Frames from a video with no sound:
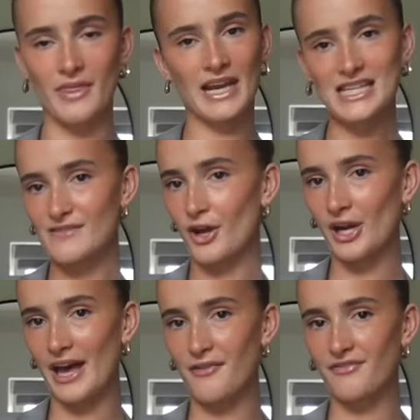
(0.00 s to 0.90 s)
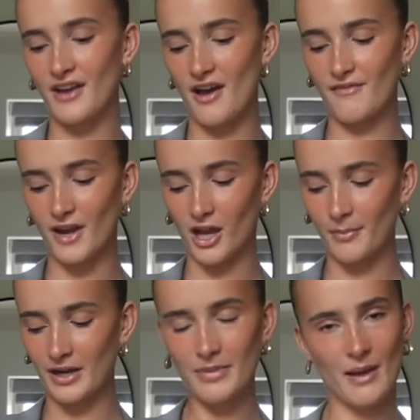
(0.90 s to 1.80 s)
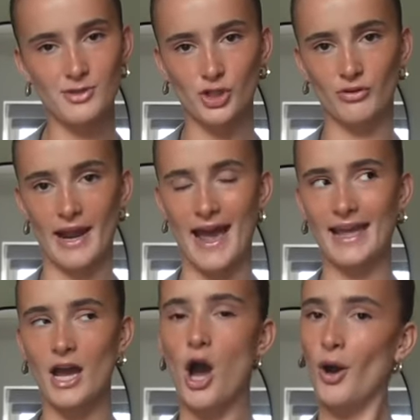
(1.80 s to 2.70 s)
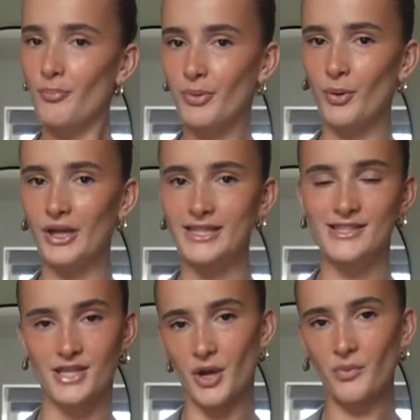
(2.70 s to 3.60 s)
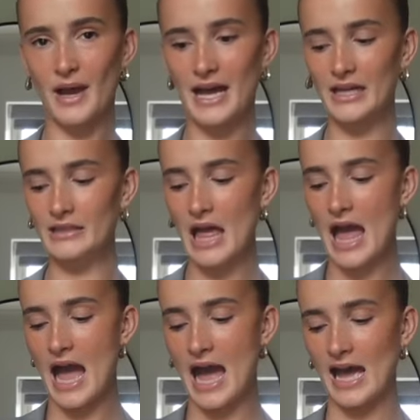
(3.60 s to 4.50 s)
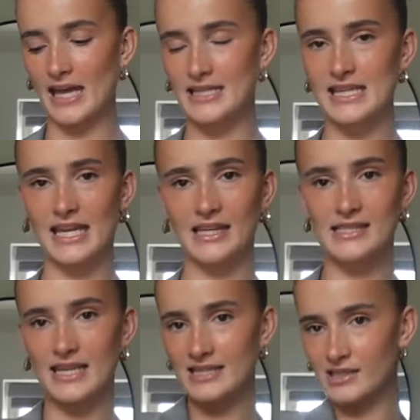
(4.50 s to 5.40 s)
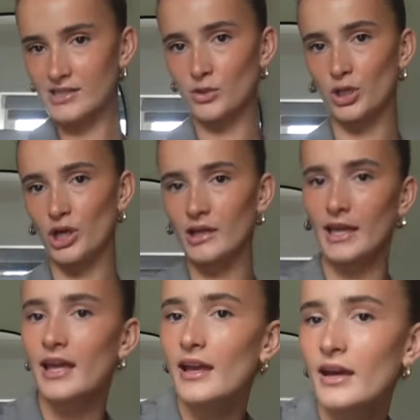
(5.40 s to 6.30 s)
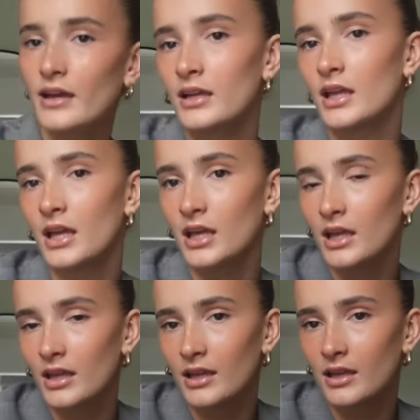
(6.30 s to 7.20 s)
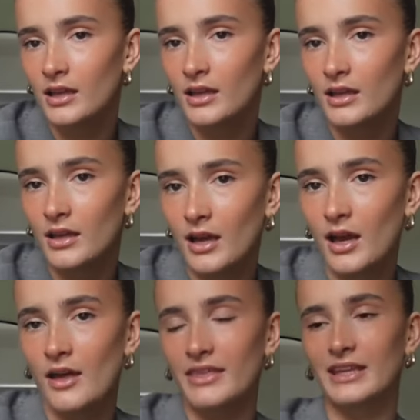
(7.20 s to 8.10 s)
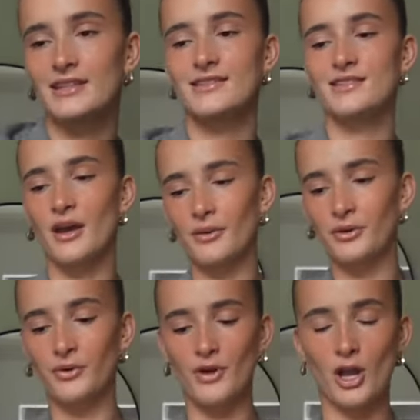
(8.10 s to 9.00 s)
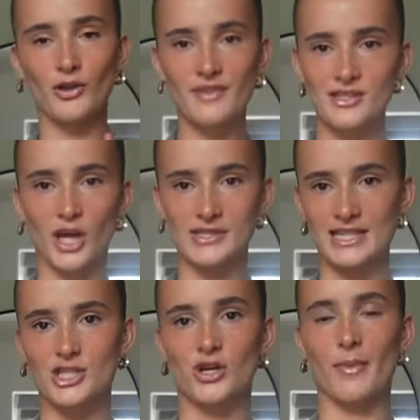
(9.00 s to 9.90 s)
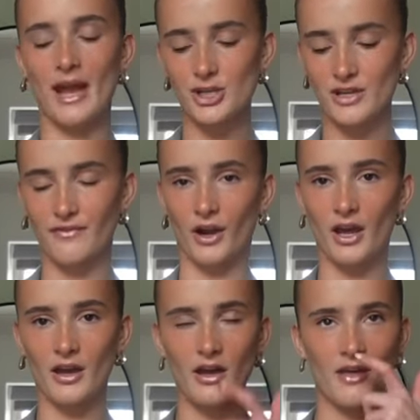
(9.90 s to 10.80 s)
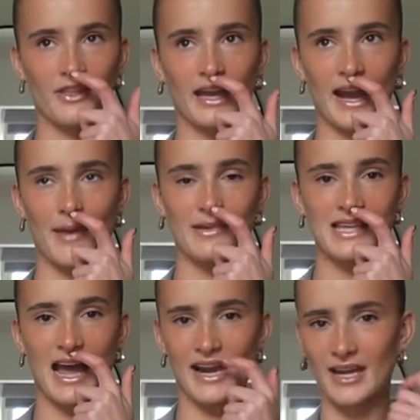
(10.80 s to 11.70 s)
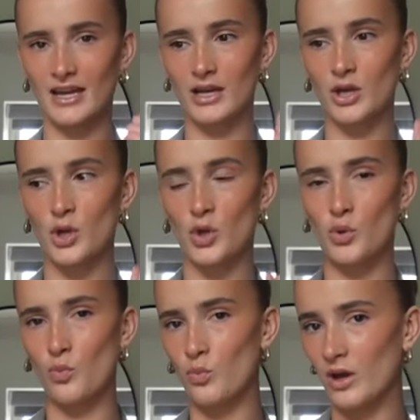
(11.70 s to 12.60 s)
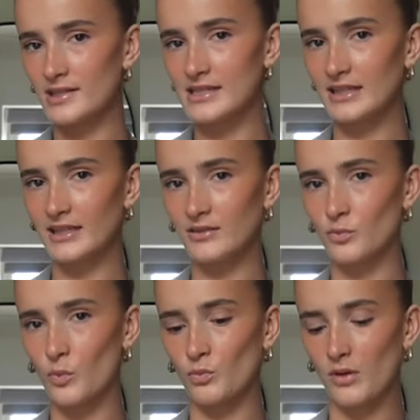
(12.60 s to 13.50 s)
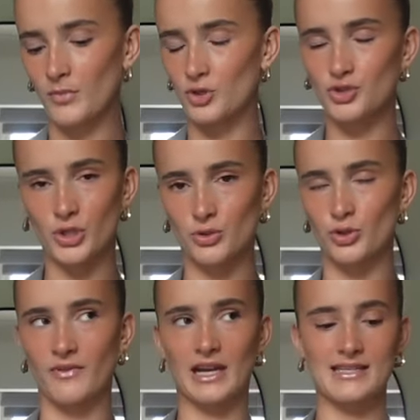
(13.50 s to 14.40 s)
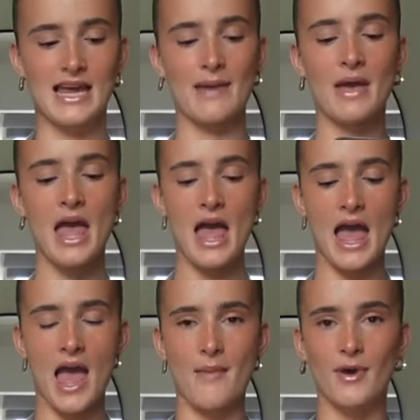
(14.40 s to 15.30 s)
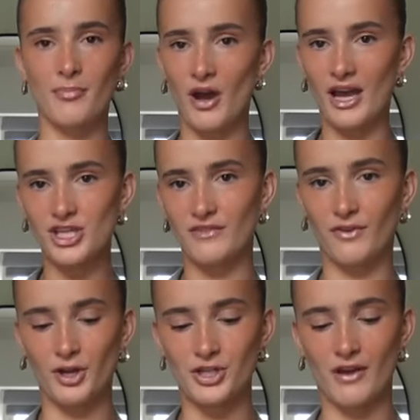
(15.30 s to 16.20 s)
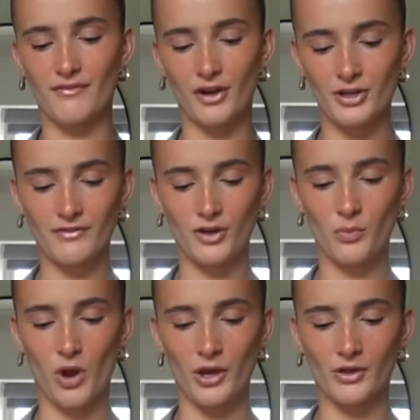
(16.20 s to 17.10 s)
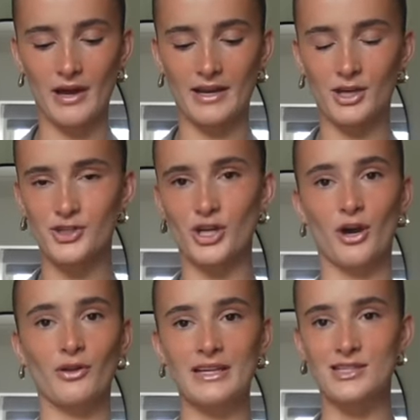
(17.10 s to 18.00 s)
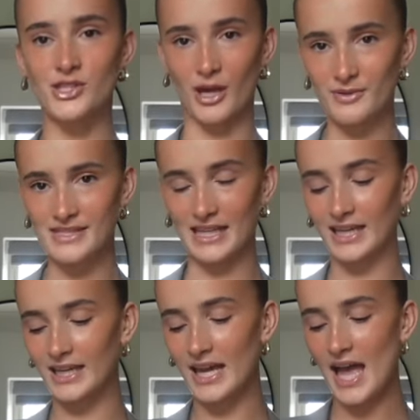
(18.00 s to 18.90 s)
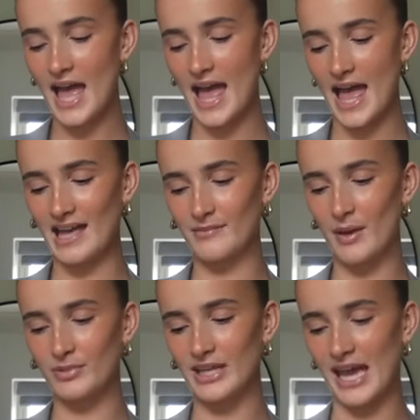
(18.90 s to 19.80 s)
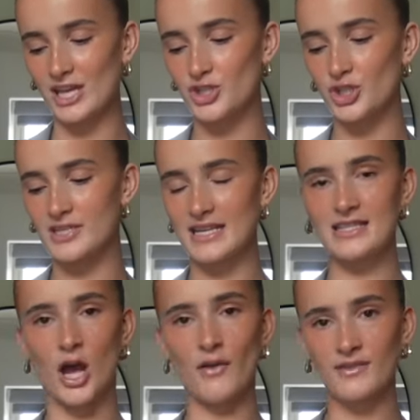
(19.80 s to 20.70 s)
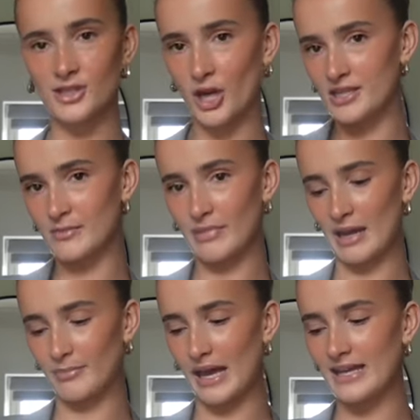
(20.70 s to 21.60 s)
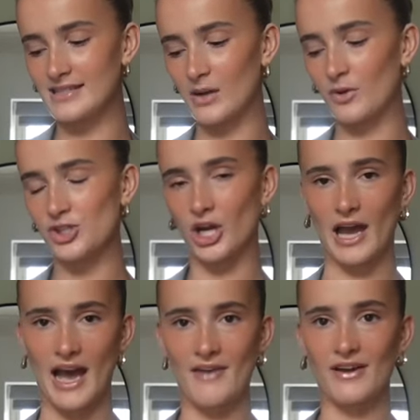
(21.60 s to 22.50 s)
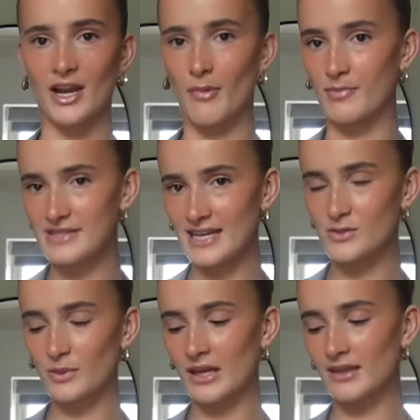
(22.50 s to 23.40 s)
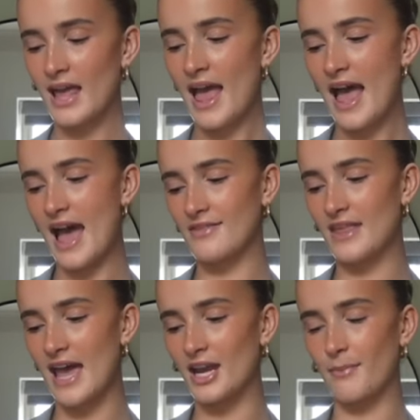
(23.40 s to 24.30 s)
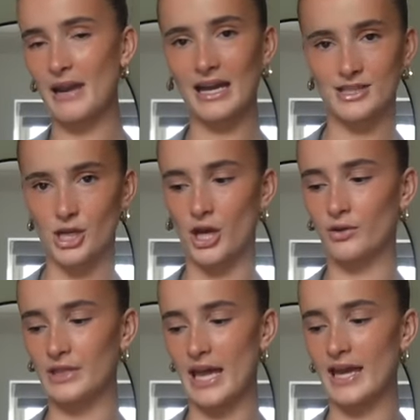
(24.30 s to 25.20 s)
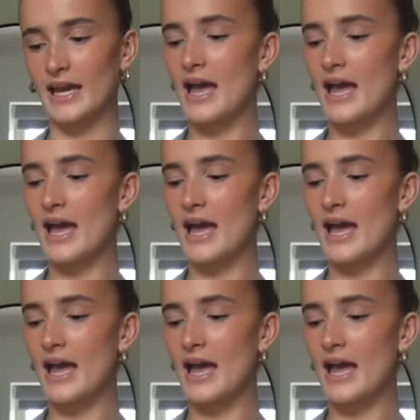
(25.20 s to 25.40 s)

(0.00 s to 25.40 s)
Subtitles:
the last final outfit I feel like I'm going to be able to create on point so well, and is this little look here. I think it's so cool. I love this girl's Instagram. I actually follow her. I think her name is Hannah Whiting. I'm not too sure of the last name. But I actually followed her. I followed her for a while and her style is so sick. But yeah, it's just this oversized black blazer, which I have and I'm obsessed with. And then a black turtleneck,